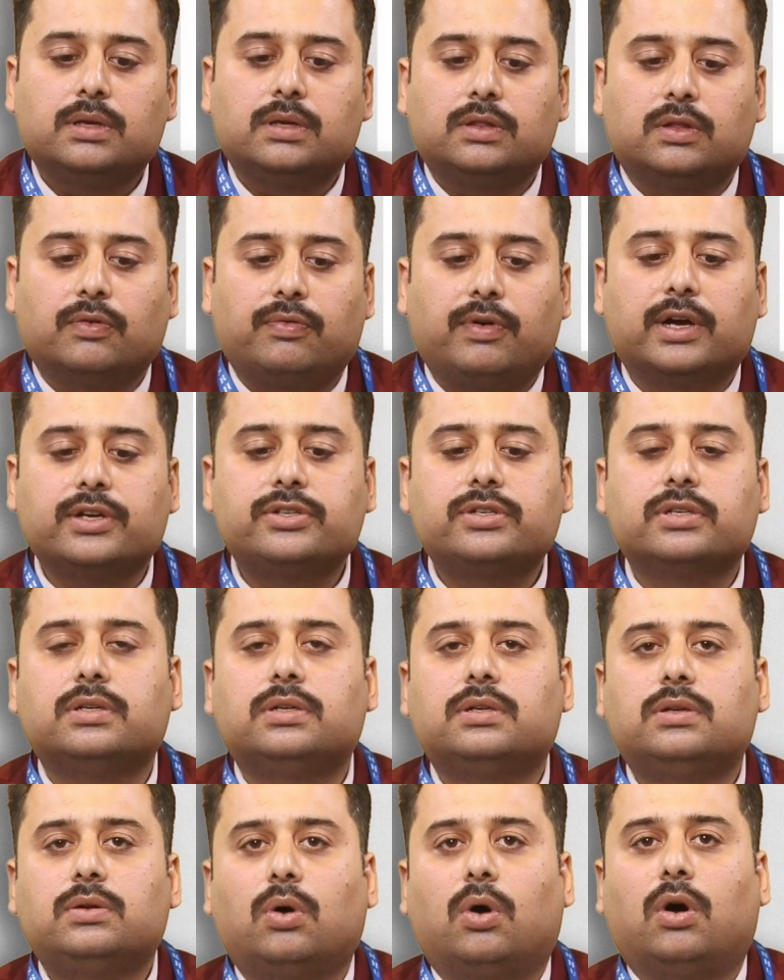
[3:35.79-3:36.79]
The
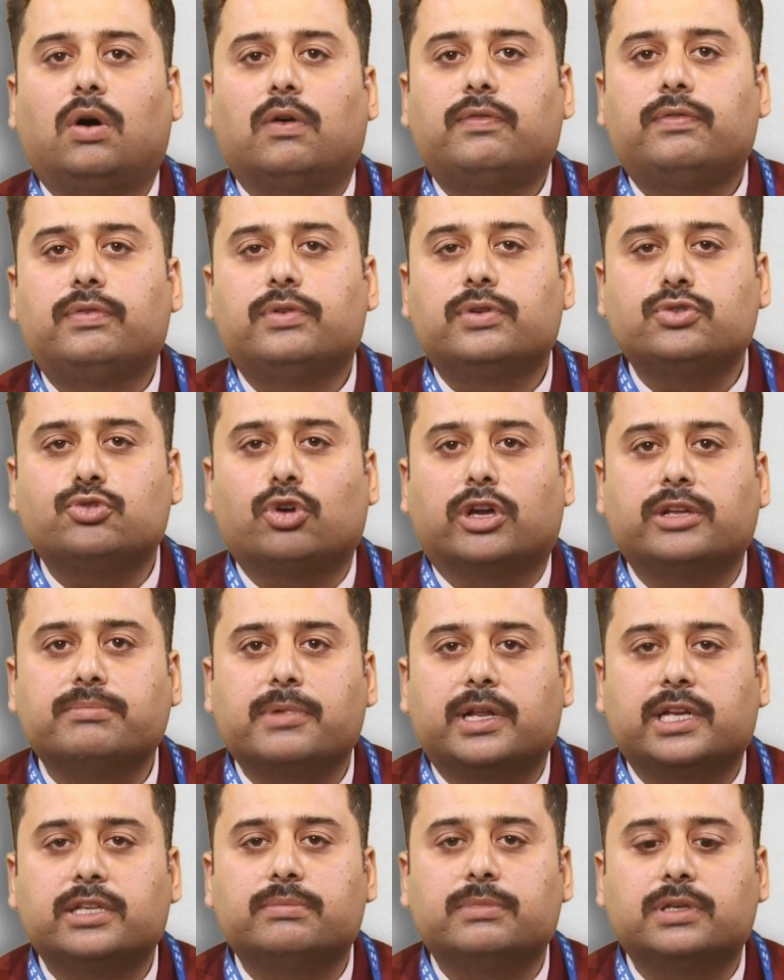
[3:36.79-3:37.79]
function of Joint
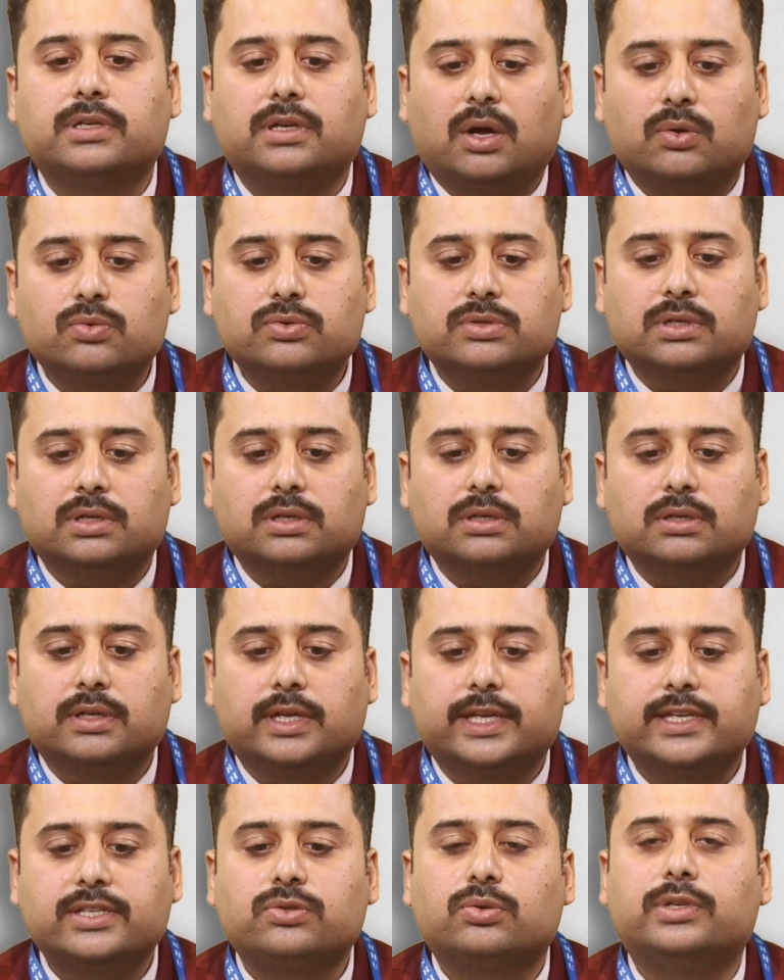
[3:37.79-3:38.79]
Management Council
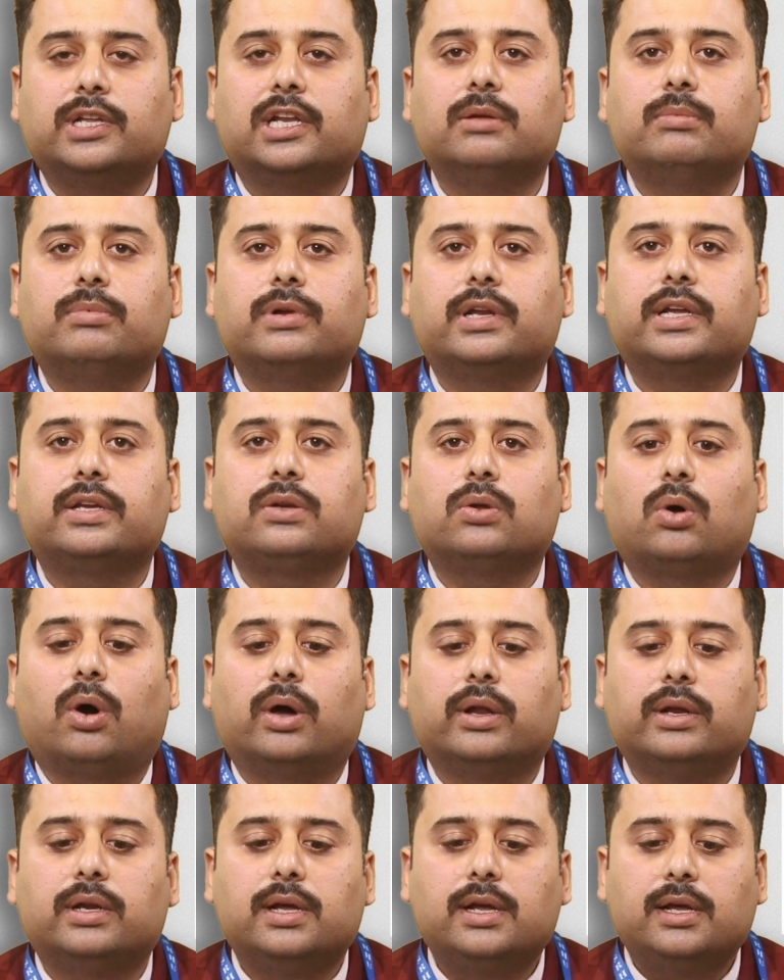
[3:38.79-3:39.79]
is to deliberate
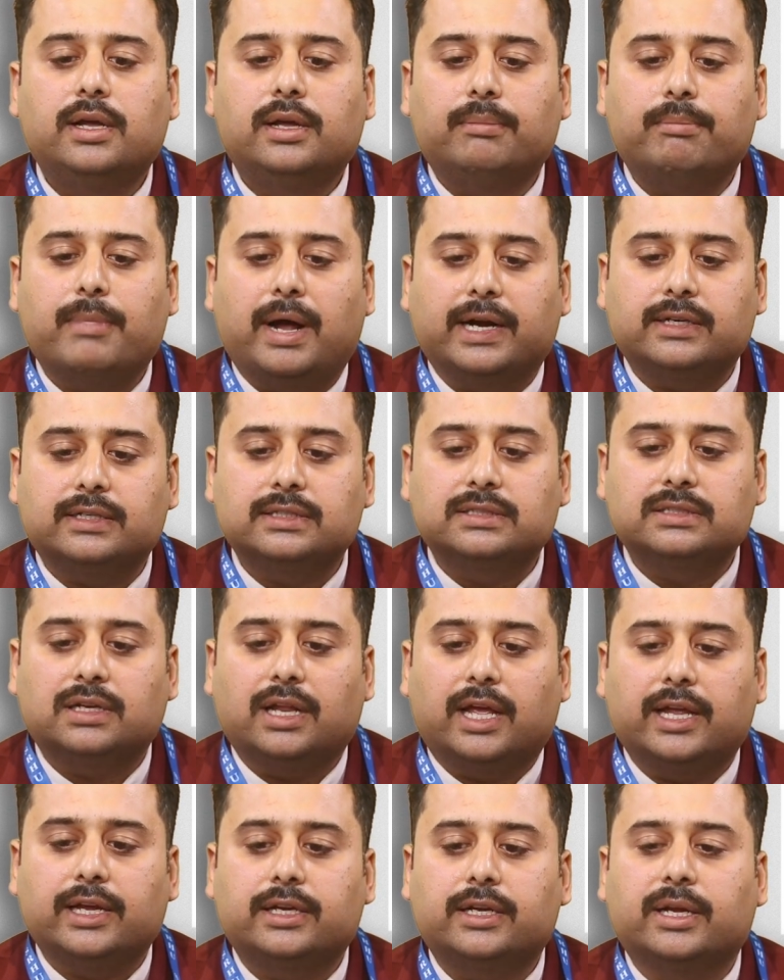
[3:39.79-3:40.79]
on matters
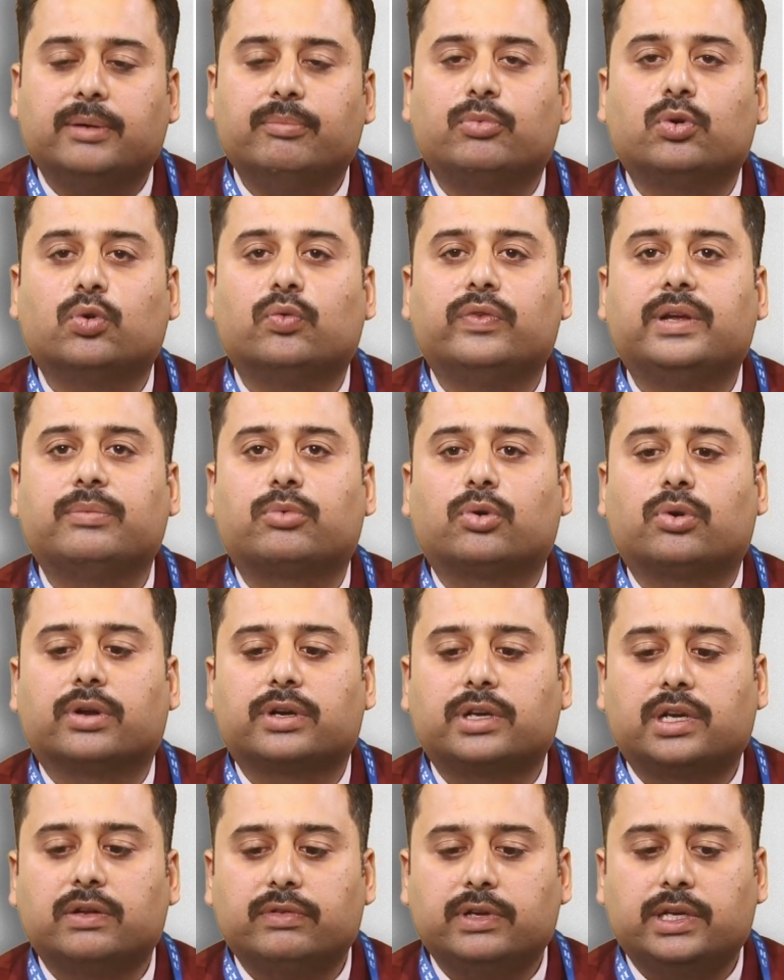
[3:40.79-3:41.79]
like improving
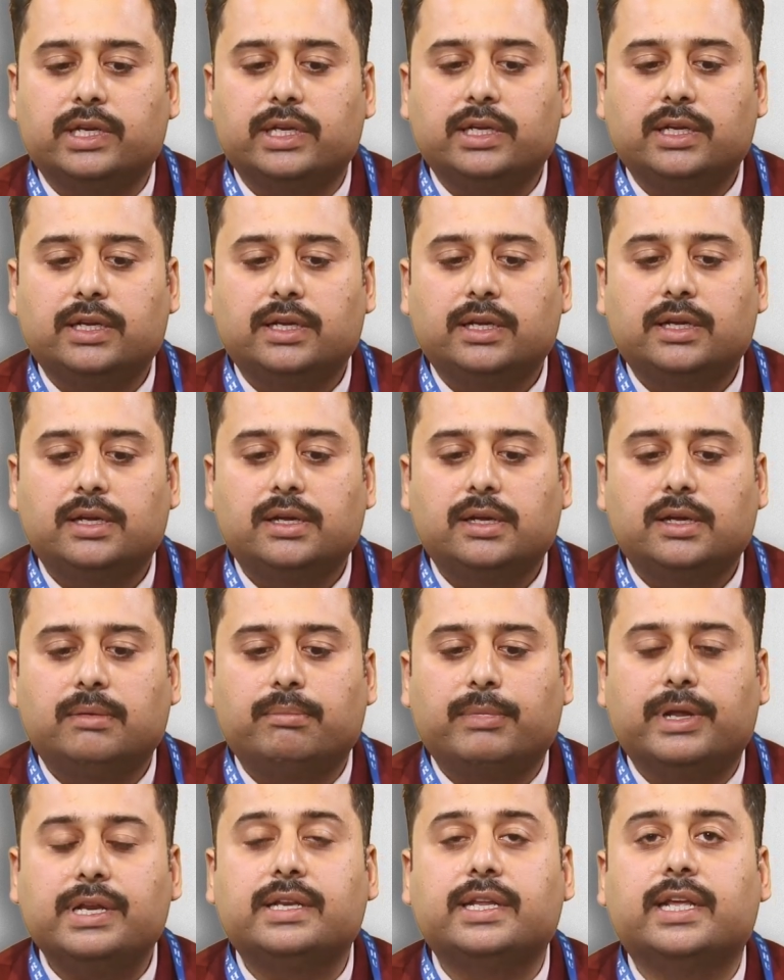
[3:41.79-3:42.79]
productivity,
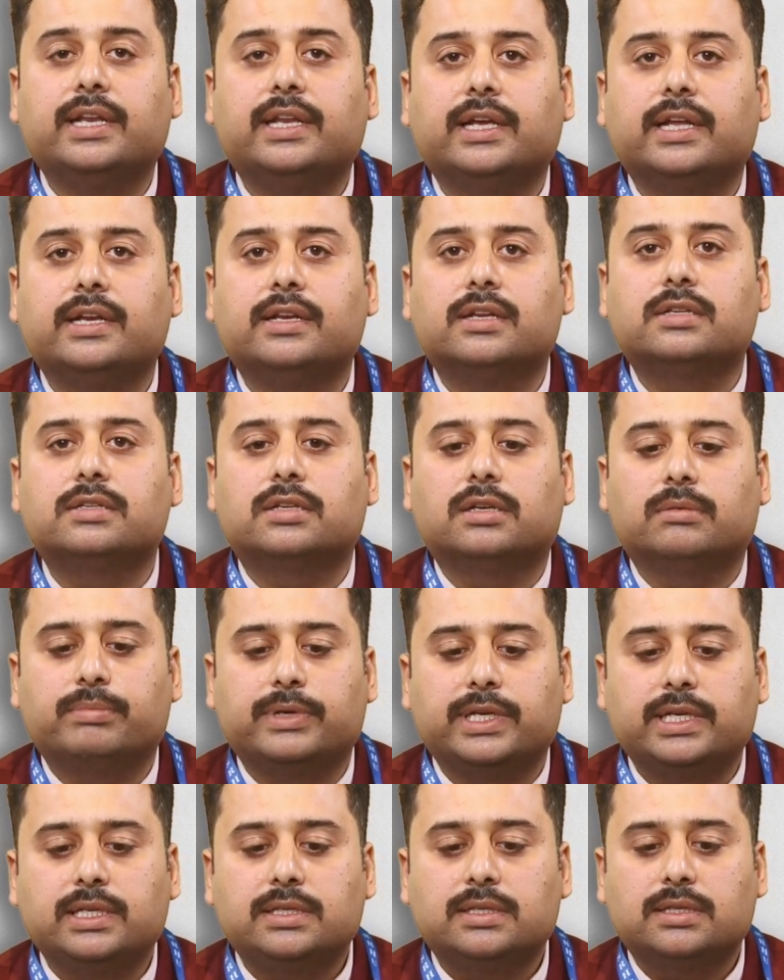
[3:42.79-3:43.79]
maintaining industrial
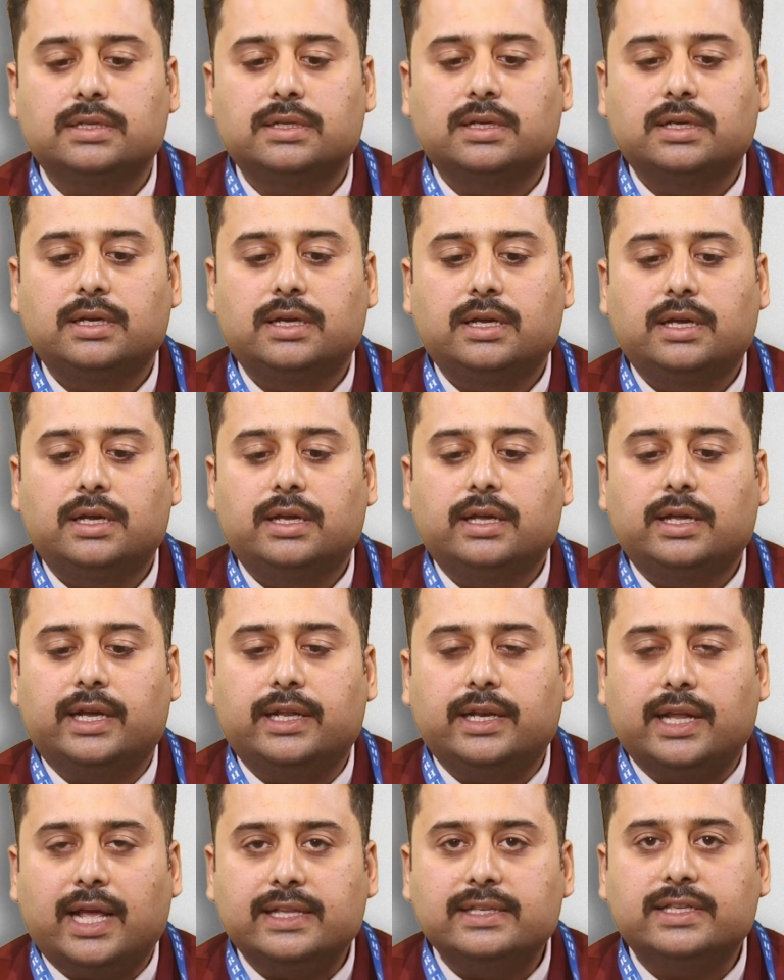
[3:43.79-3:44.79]
peace,
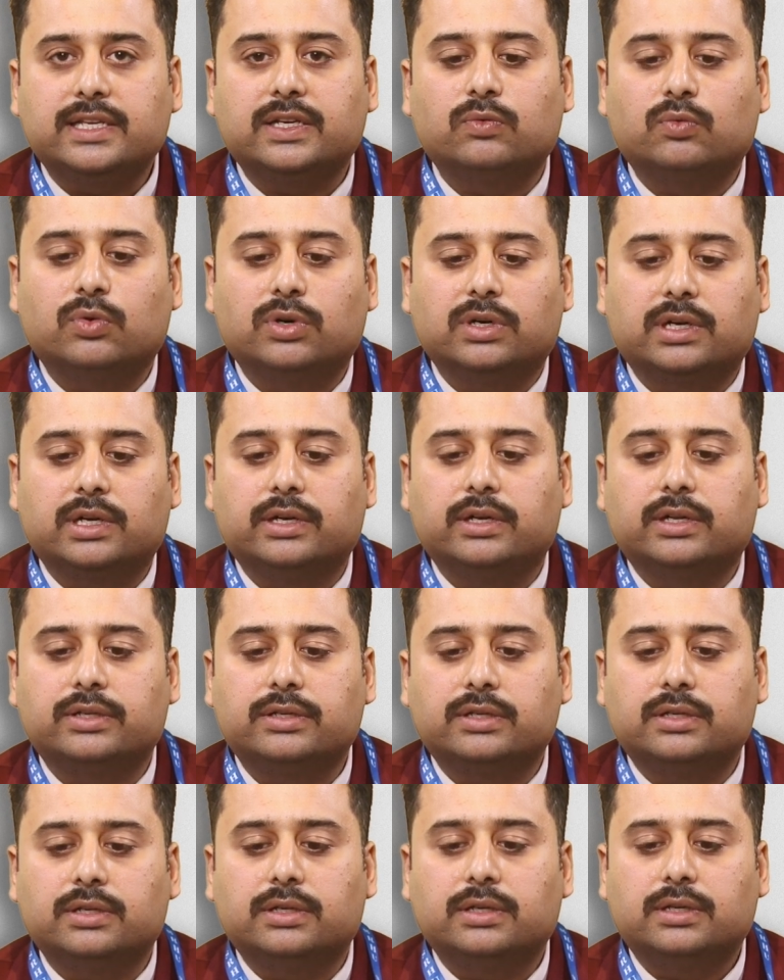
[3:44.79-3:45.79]
enhancing work
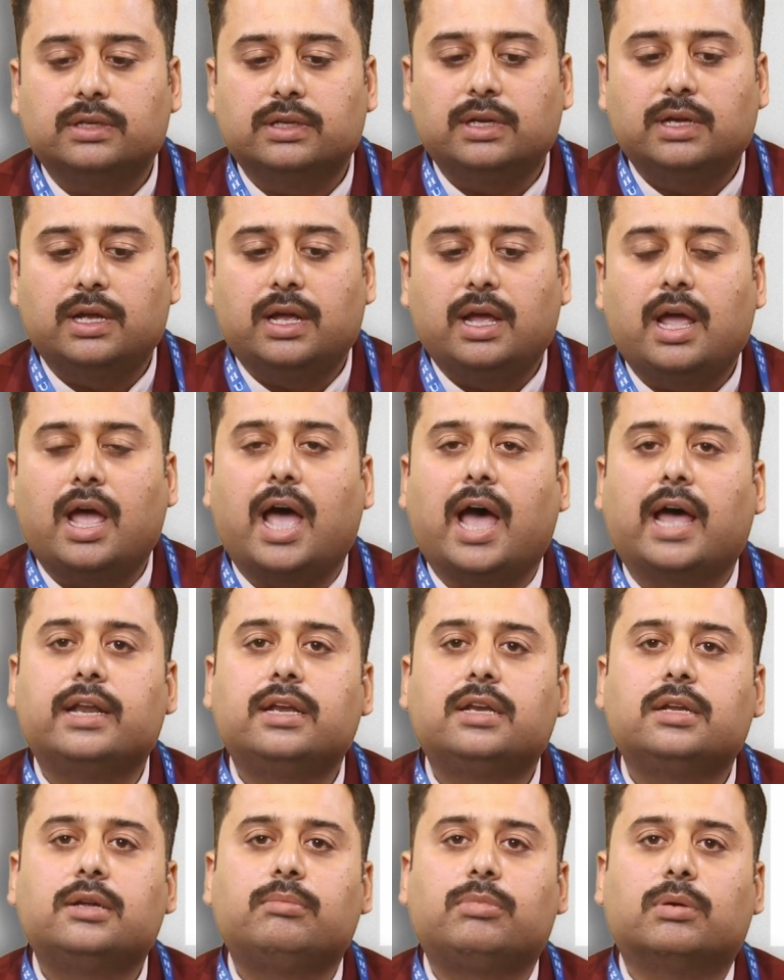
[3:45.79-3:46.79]
condition,
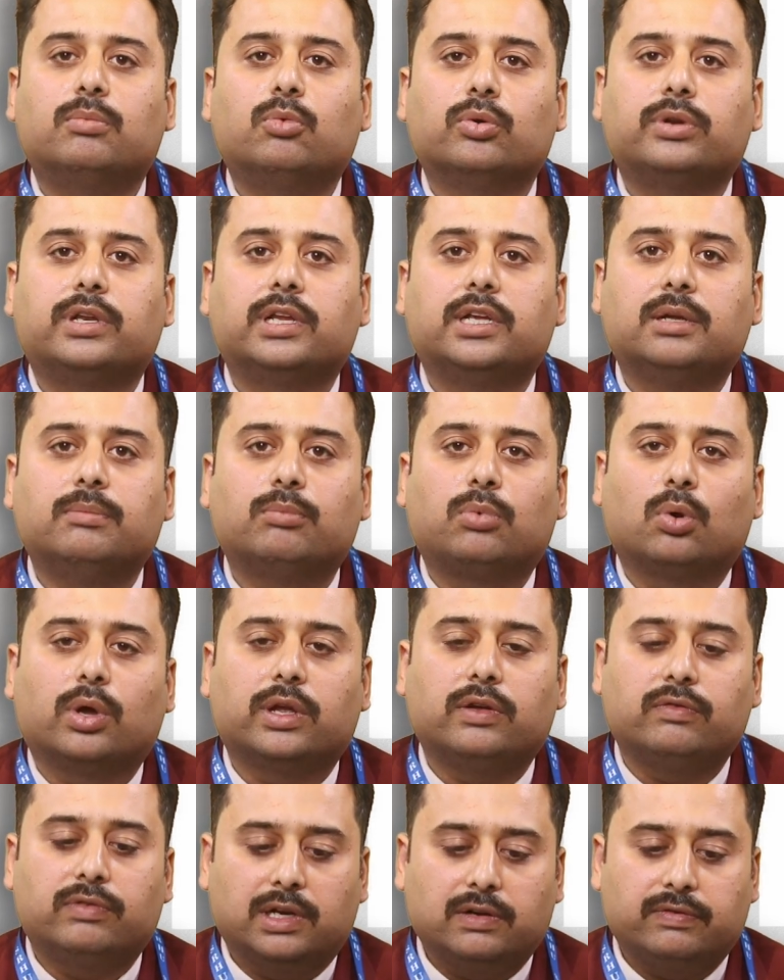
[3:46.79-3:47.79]
and promoting
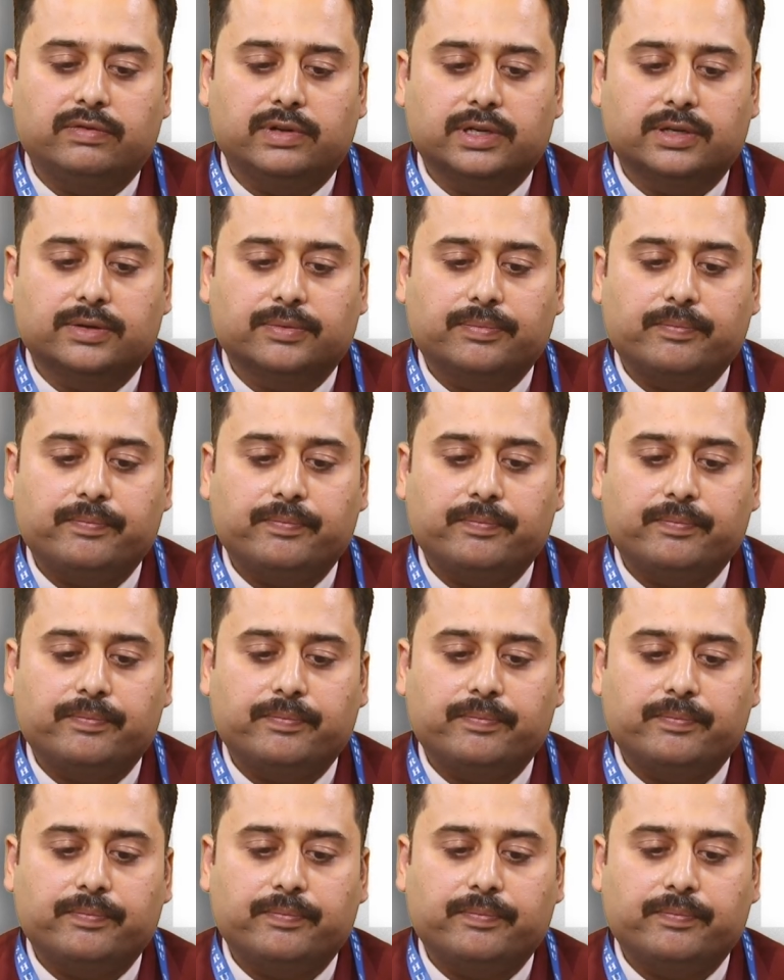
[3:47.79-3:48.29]
employee welfare.